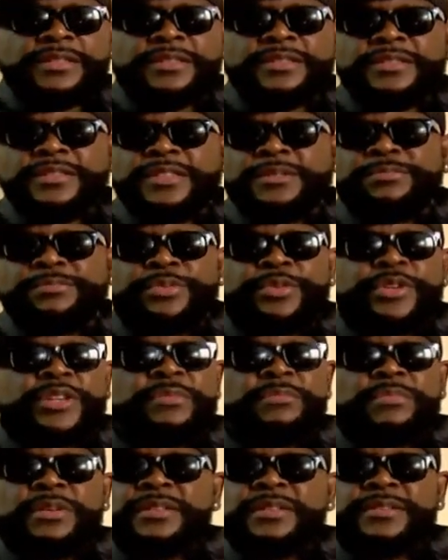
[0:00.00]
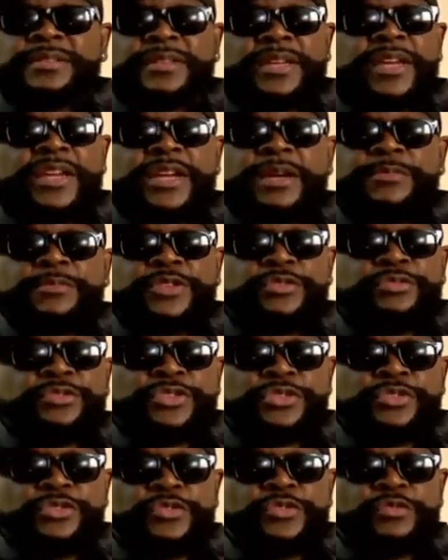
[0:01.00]
She pretty much scammed
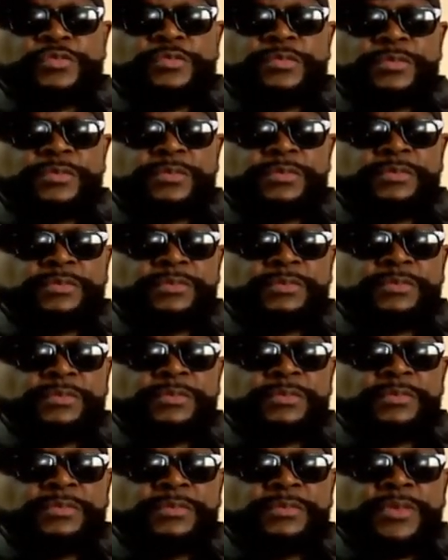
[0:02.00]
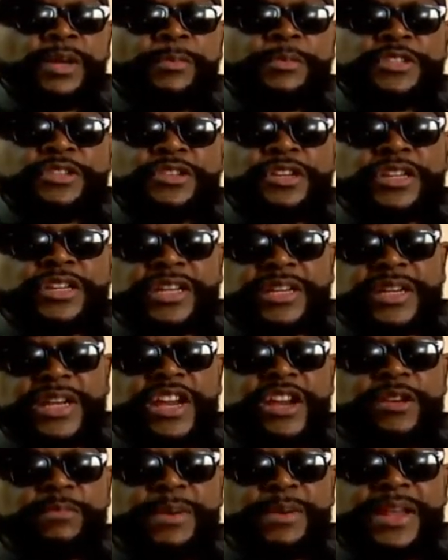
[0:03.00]
YouTube. I mean, you look at it,
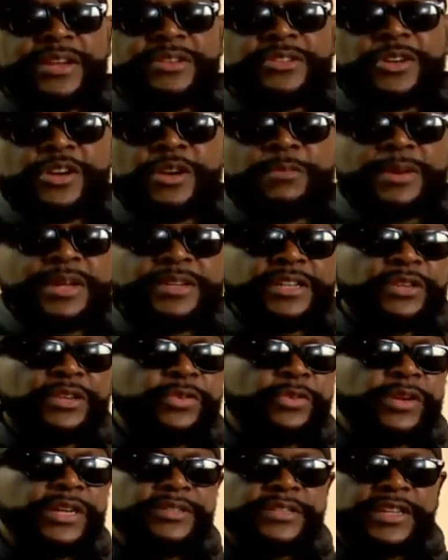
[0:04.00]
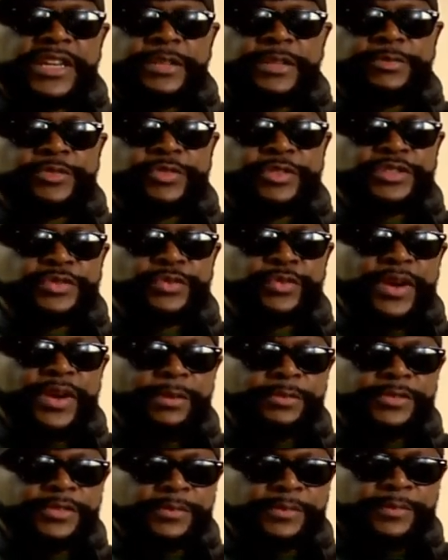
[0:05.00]
everybody talking about the crazy ass Patricia
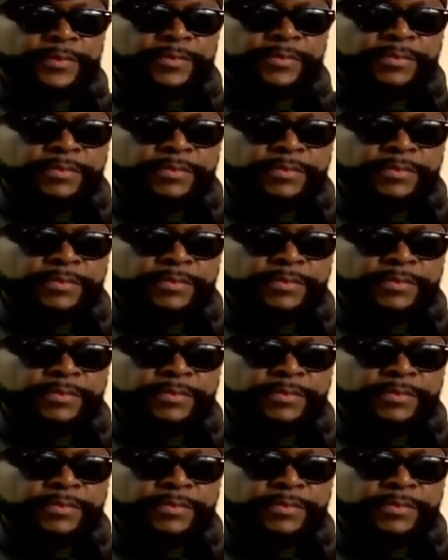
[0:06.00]
Robinson.